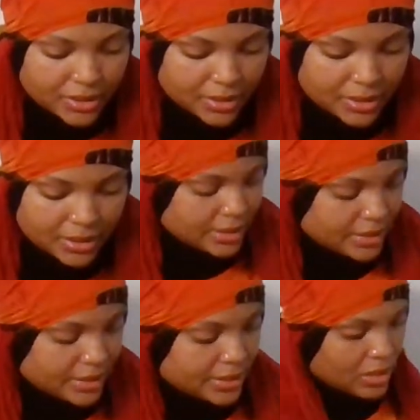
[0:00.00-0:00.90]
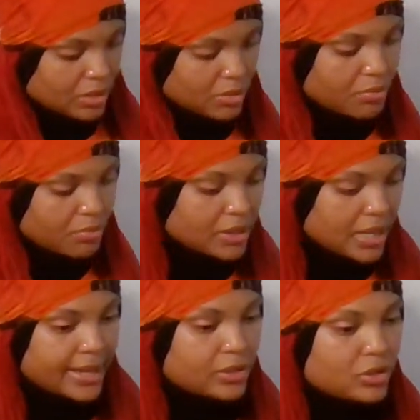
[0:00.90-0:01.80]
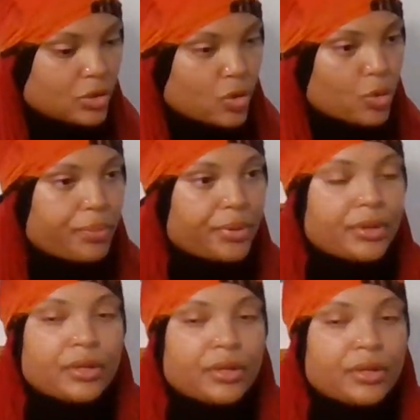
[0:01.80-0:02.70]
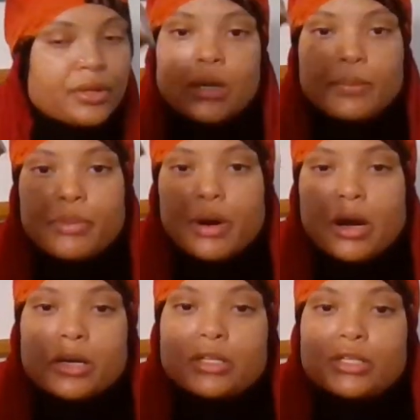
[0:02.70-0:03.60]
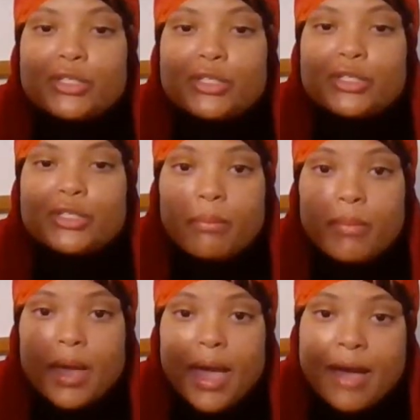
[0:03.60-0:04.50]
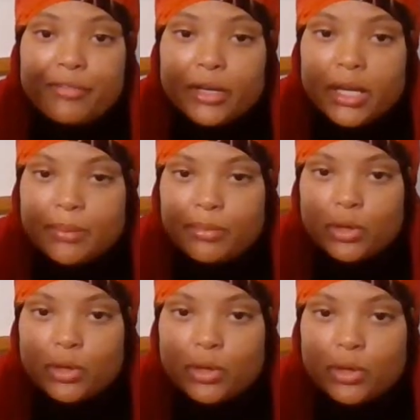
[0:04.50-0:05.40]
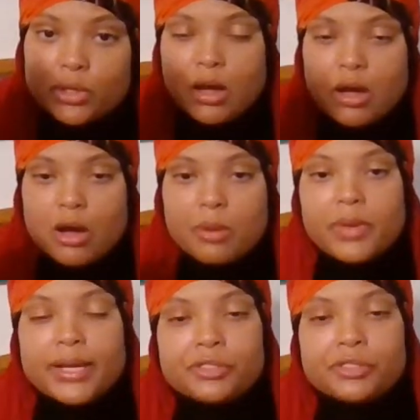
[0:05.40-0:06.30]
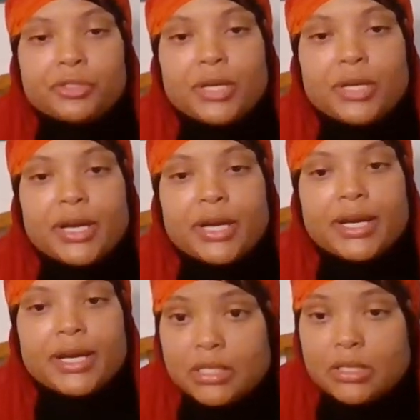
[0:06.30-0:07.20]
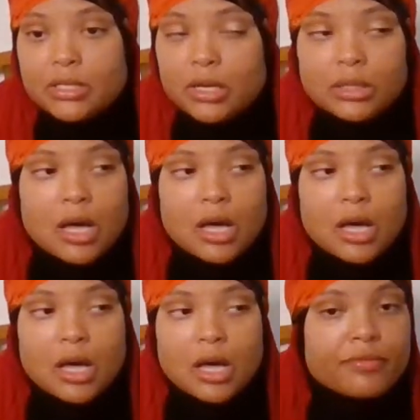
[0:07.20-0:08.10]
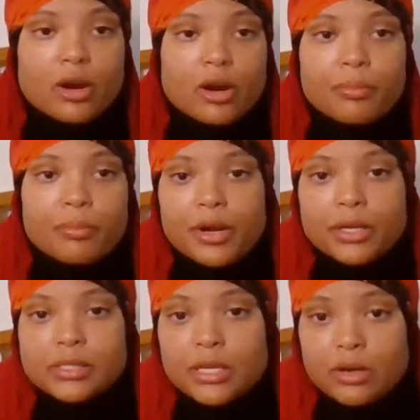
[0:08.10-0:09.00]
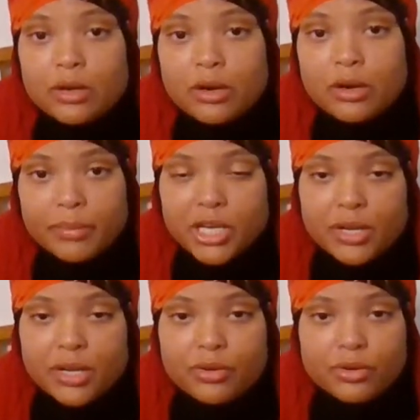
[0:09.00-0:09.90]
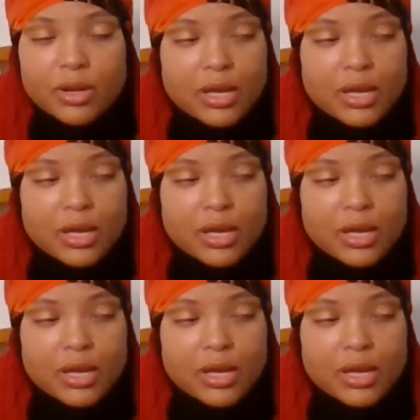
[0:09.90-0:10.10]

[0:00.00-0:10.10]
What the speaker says: these black soap bars from africaimports.com. As you guys have seen a lot of their products here on my channel,